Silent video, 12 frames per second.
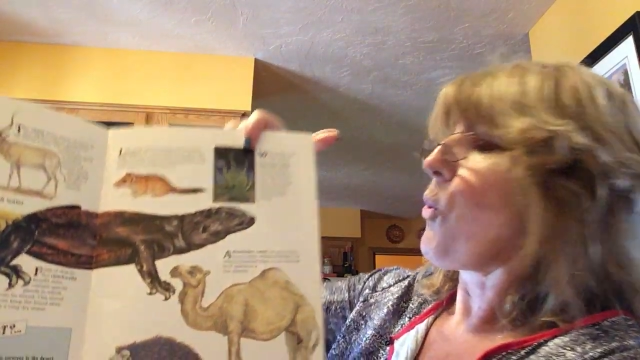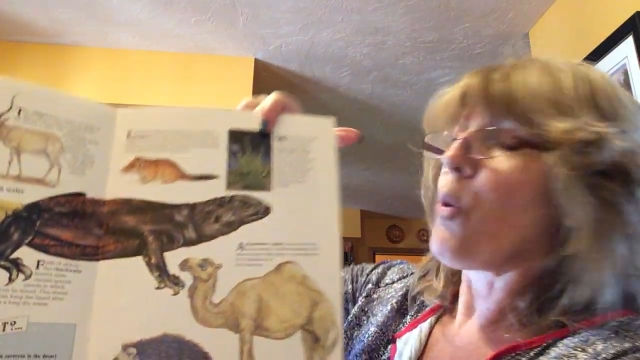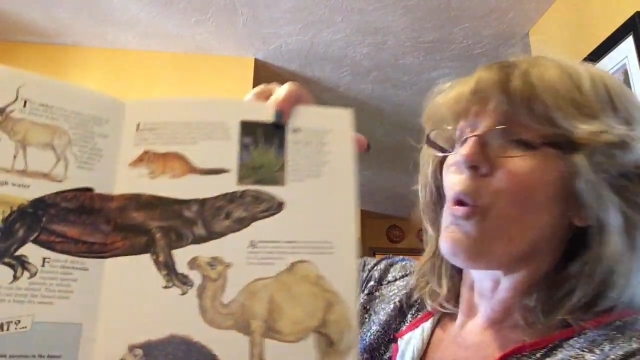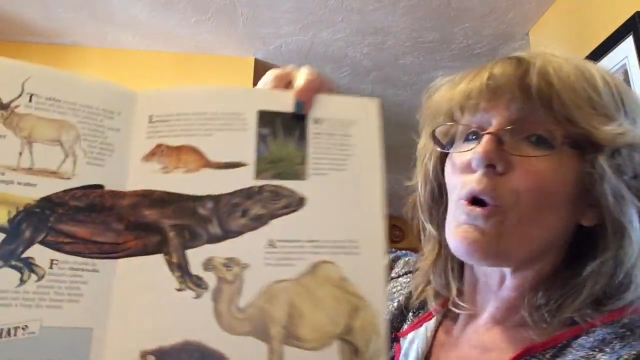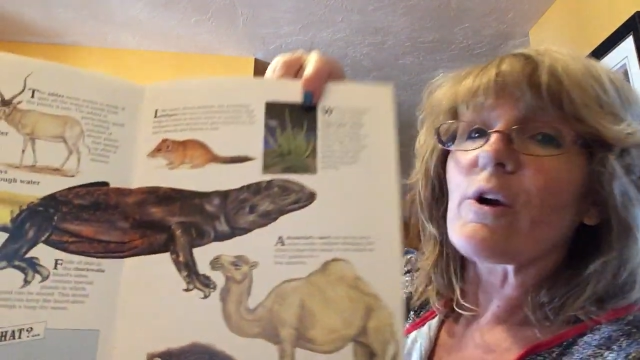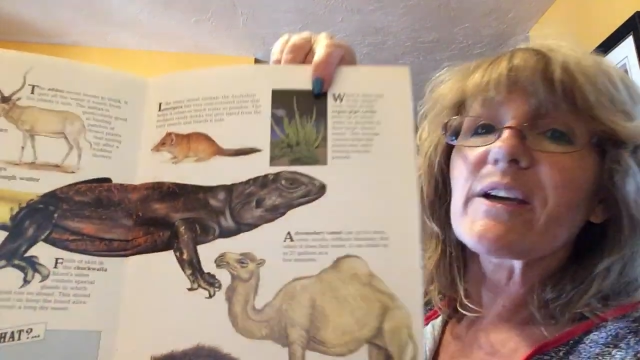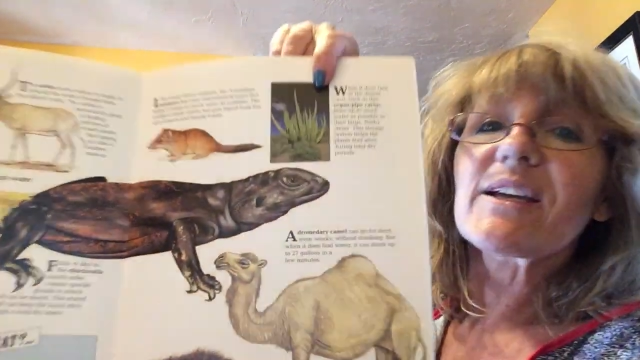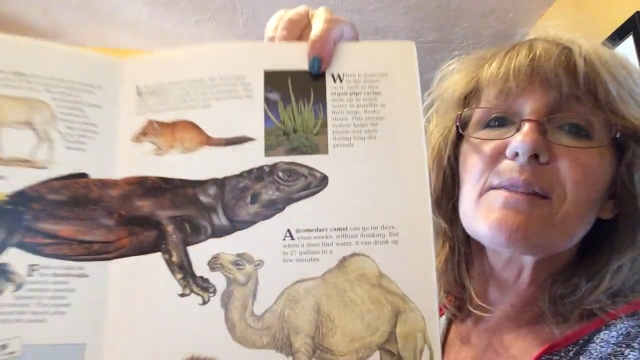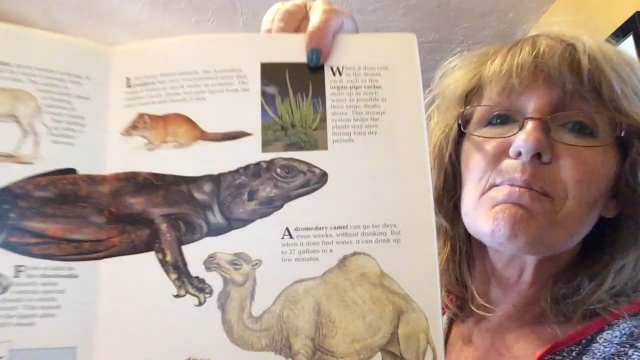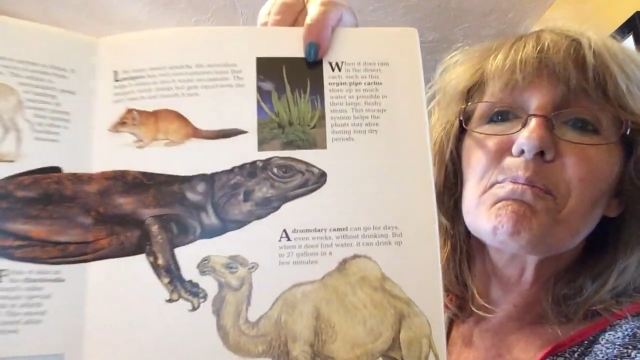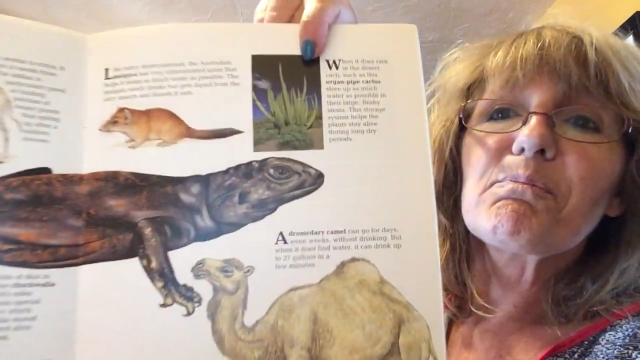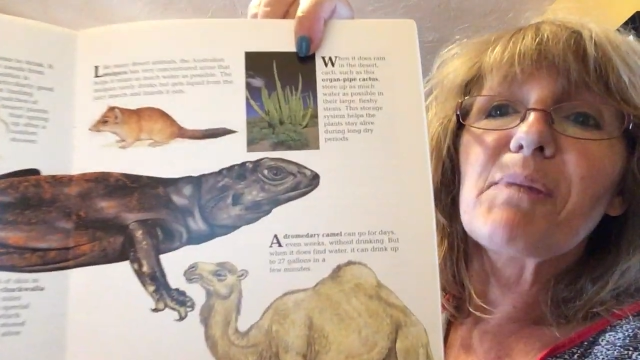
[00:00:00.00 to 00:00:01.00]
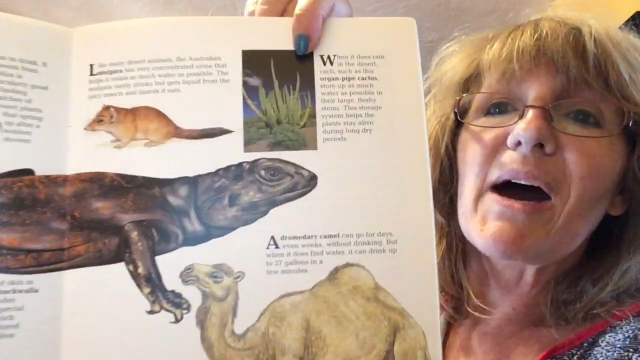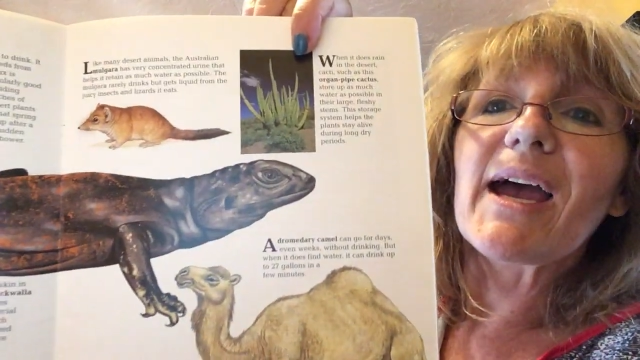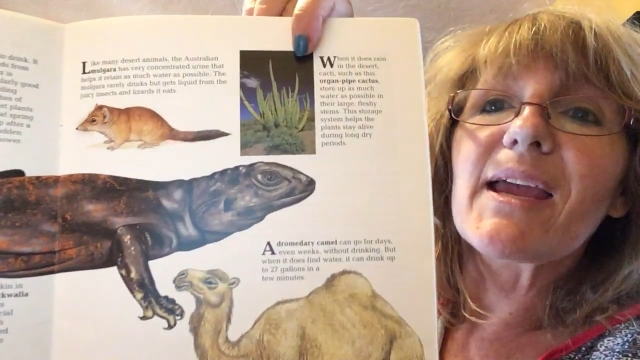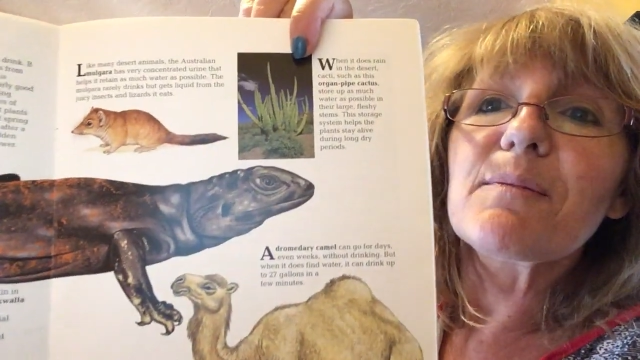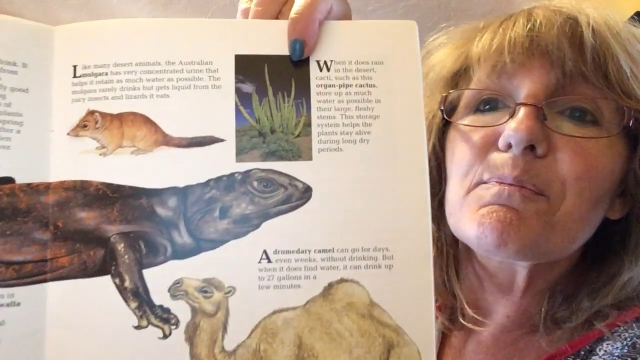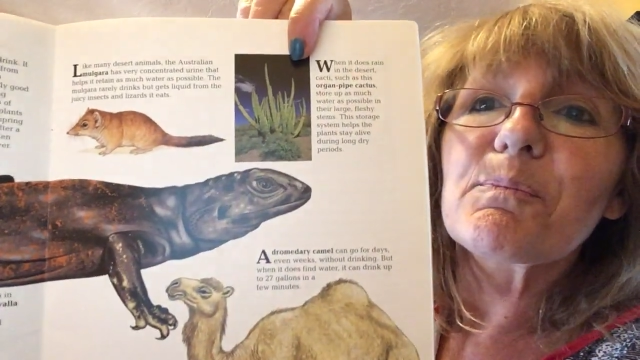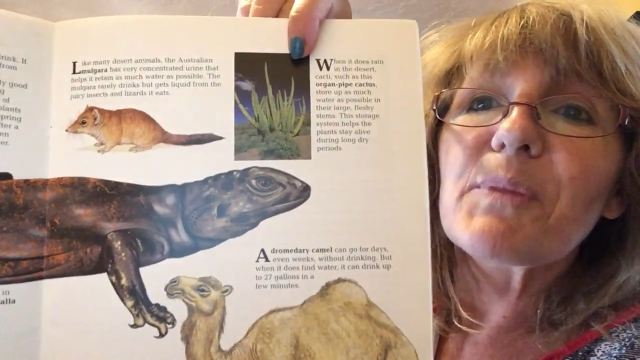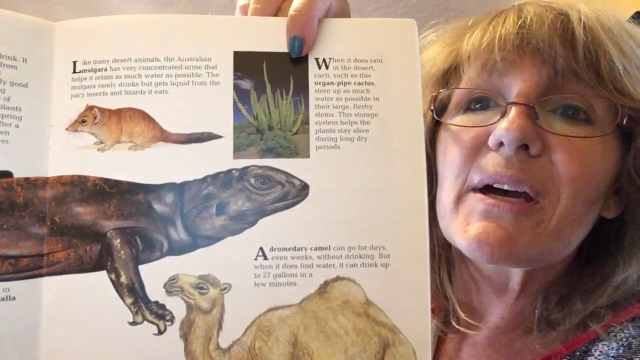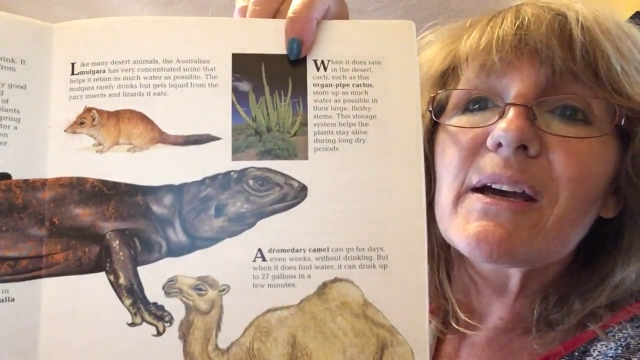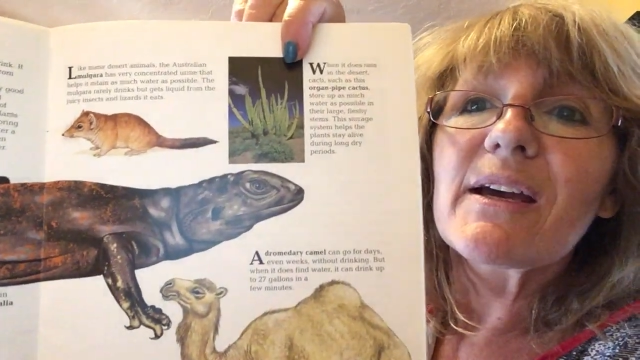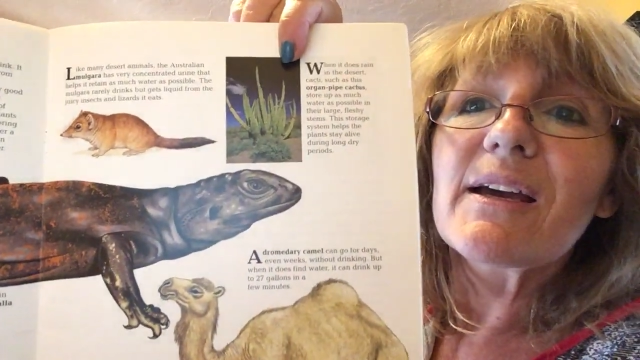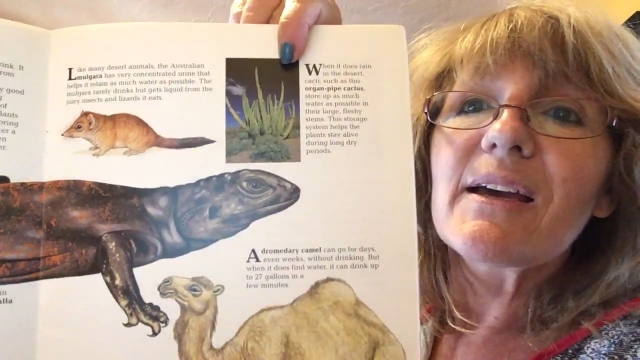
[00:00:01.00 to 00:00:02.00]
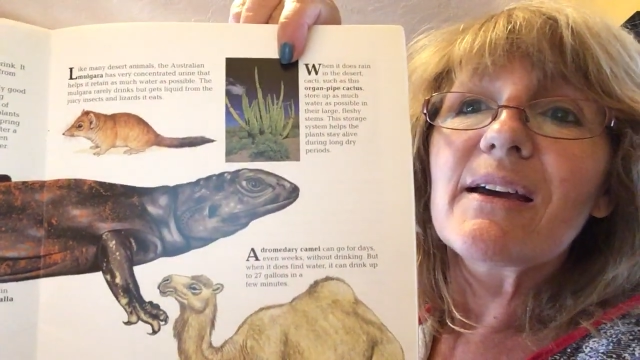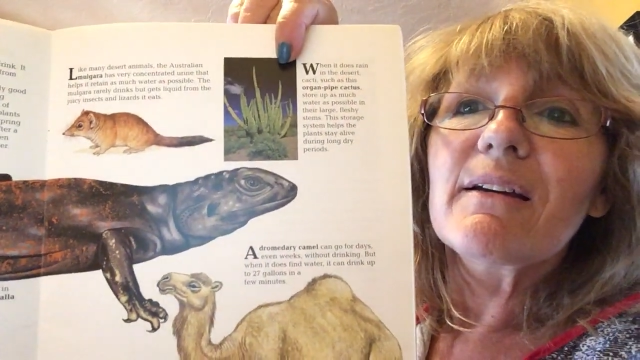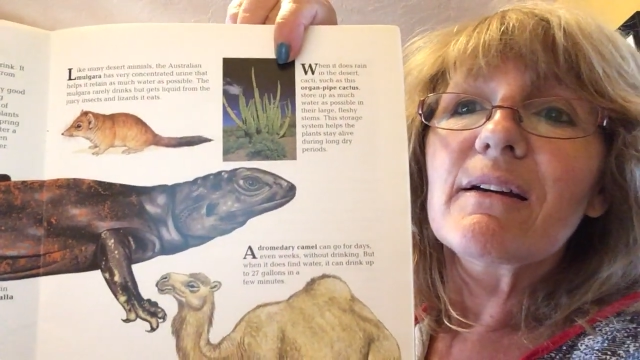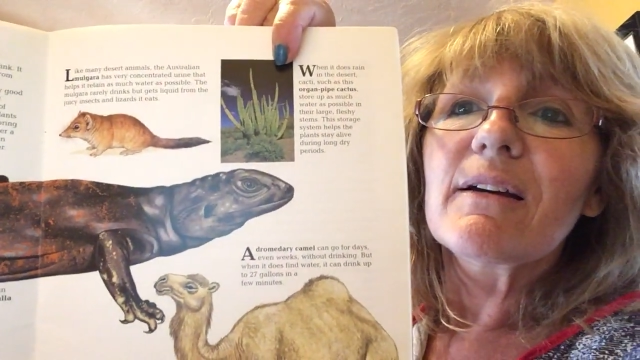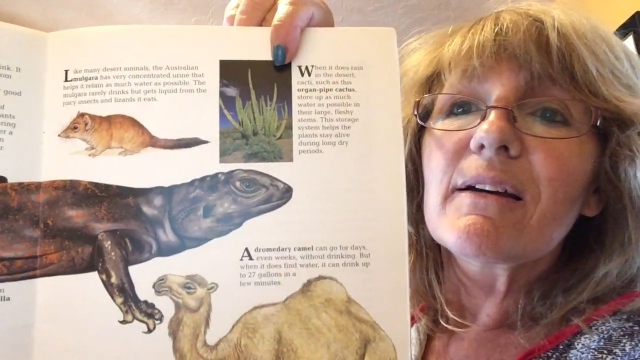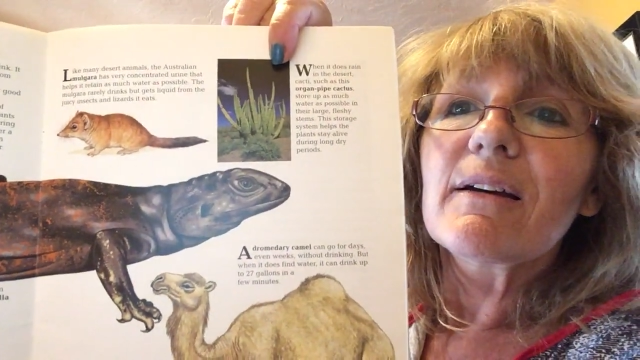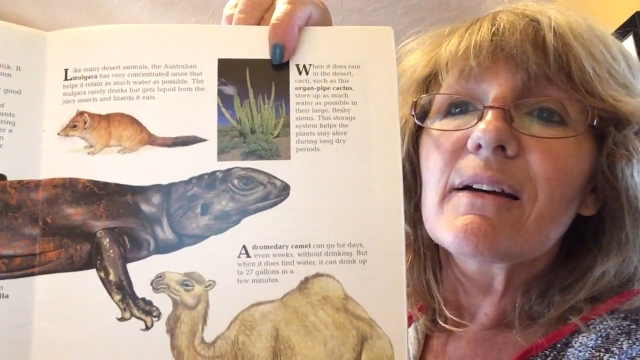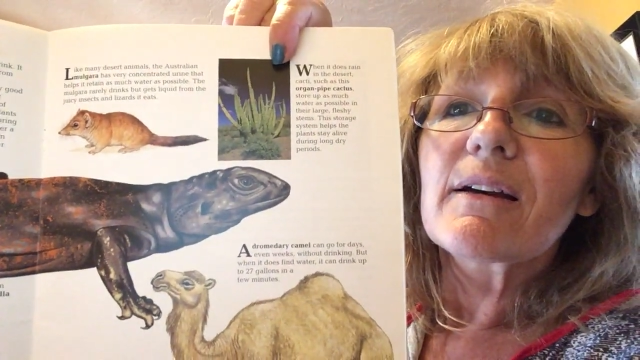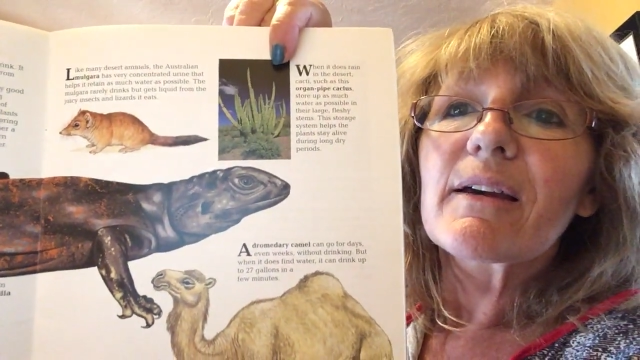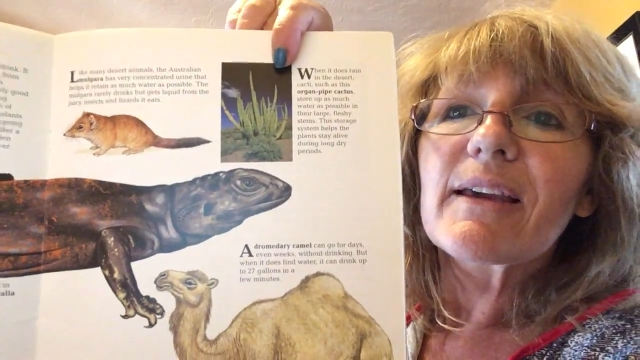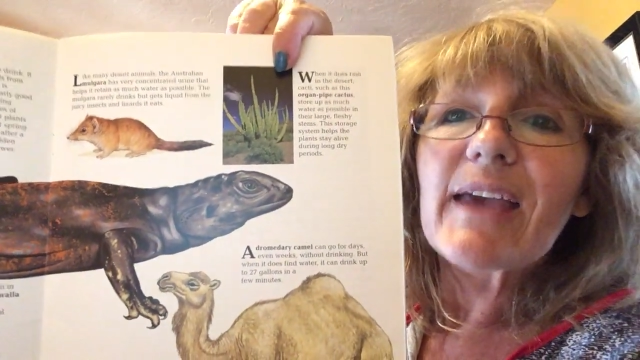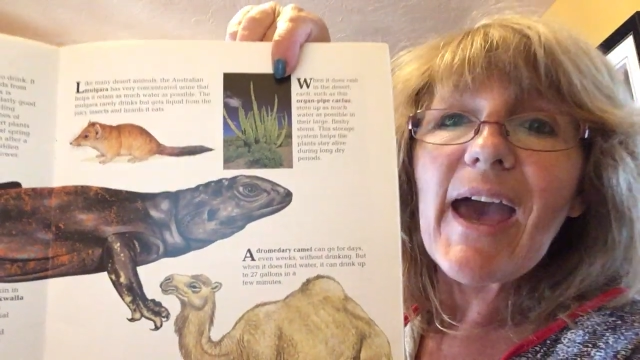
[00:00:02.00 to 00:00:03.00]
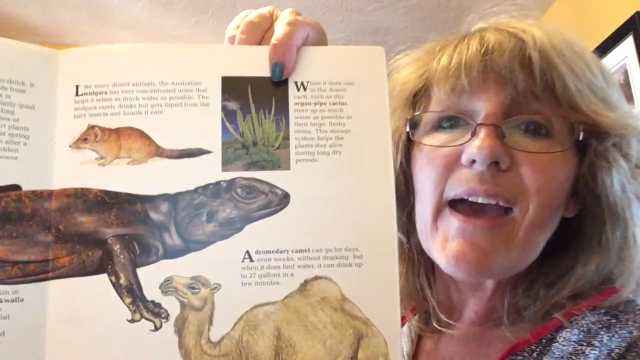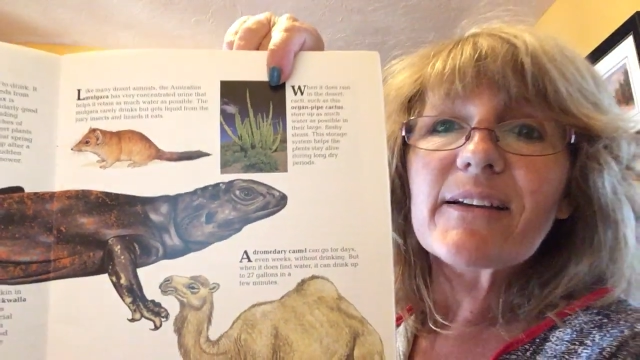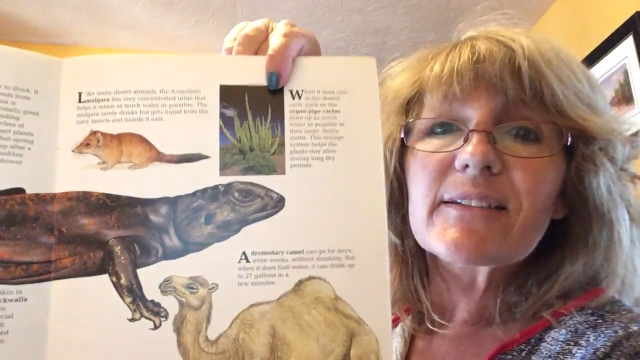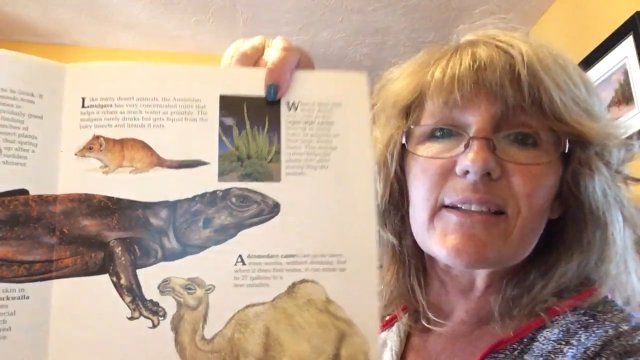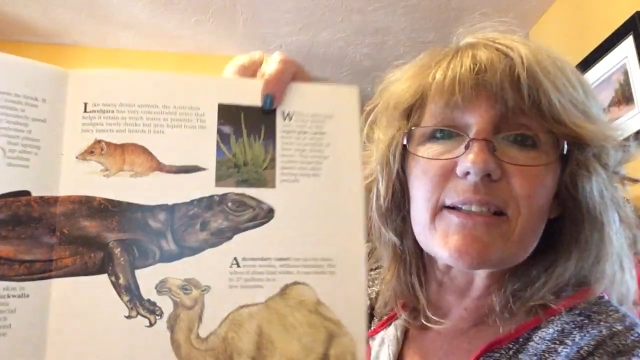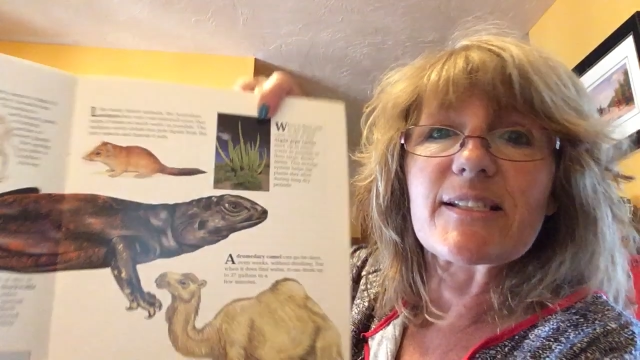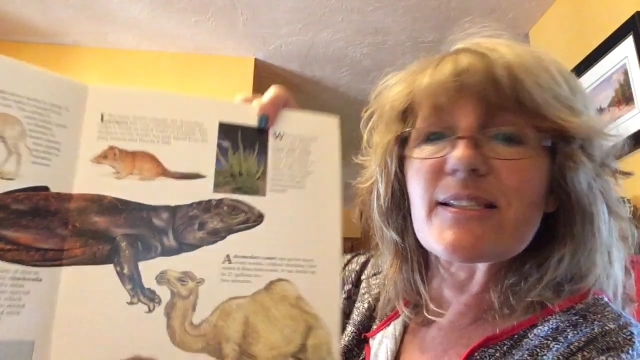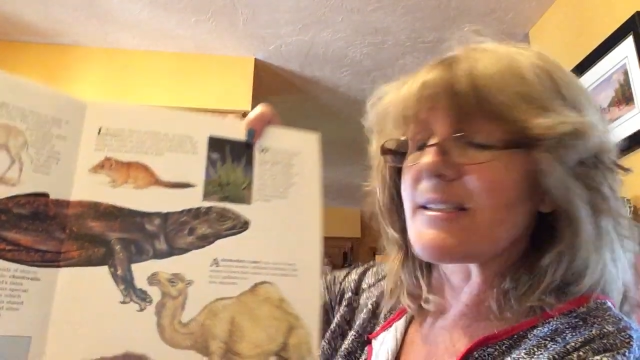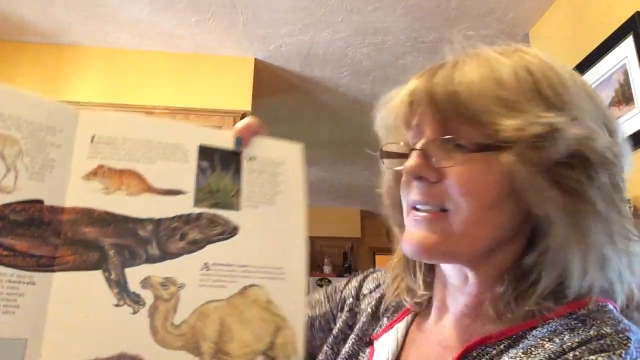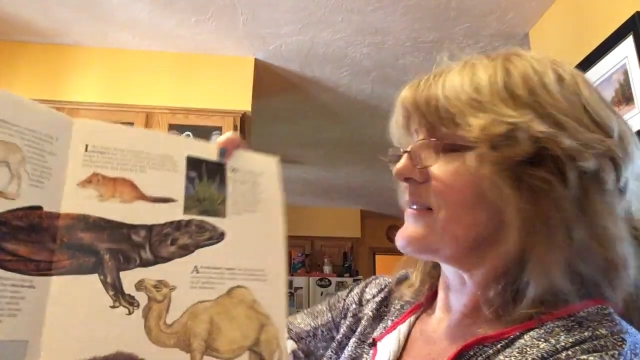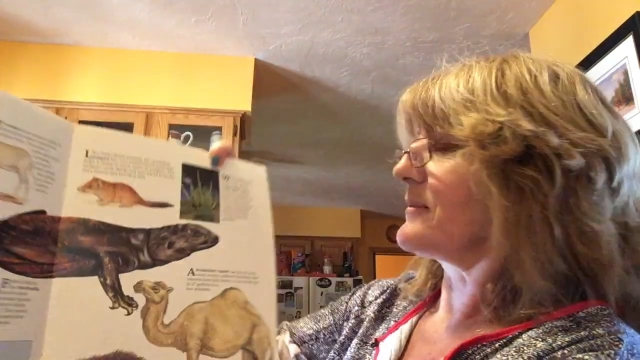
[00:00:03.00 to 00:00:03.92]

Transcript: organ pipe cactus,